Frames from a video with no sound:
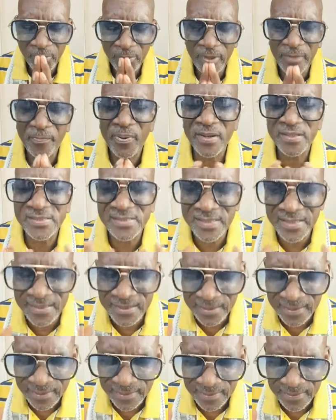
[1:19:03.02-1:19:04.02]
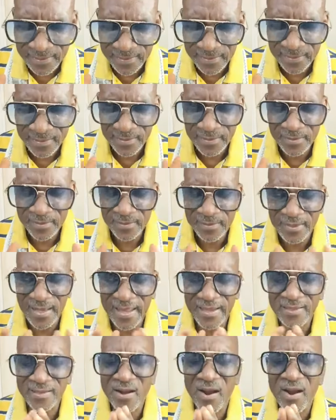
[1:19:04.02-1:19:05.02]
We press in
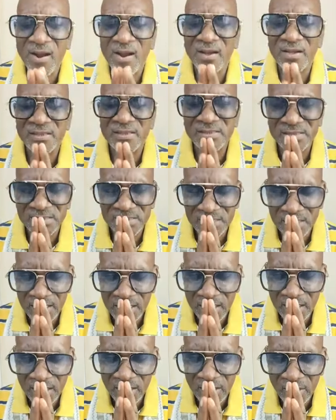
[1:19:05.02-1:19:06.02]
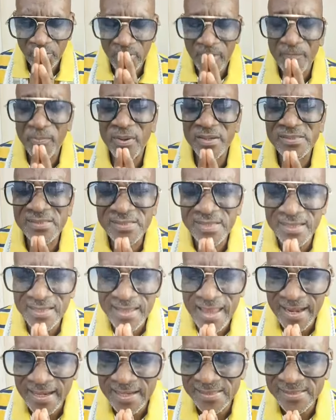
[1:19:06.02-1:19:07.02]
like Dorcas. We press in
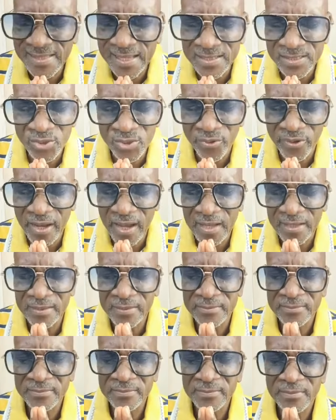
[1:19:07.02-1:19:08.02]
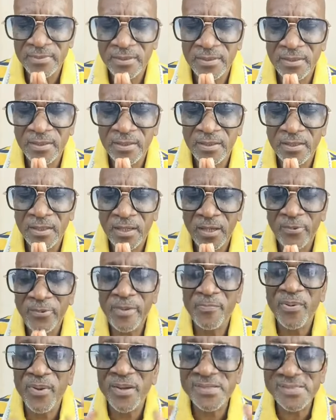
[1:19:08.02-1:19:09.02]
like the centurion.
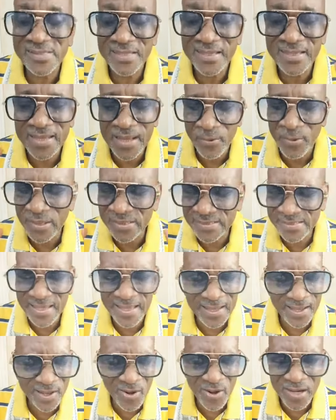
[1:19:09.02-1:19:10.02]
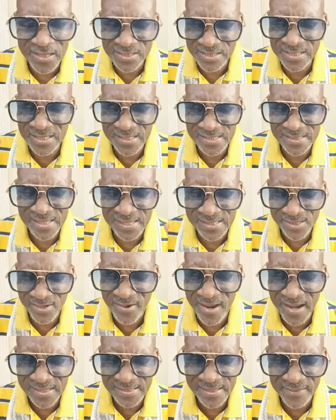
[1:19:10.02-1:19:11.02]
We press in and we say, Lord Jesus
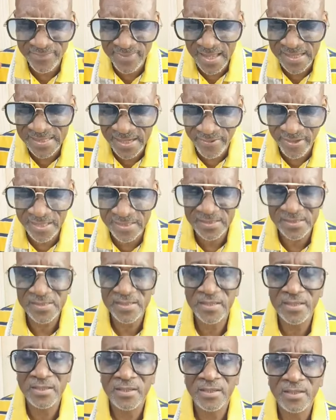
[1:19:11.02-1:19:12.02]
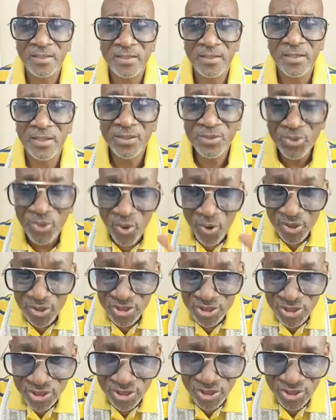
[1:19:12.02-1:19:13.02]
Christ of Nazareth,
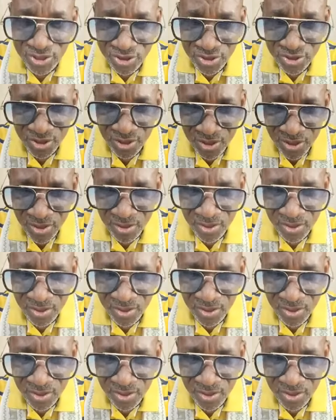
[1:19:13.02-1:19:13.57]
touch,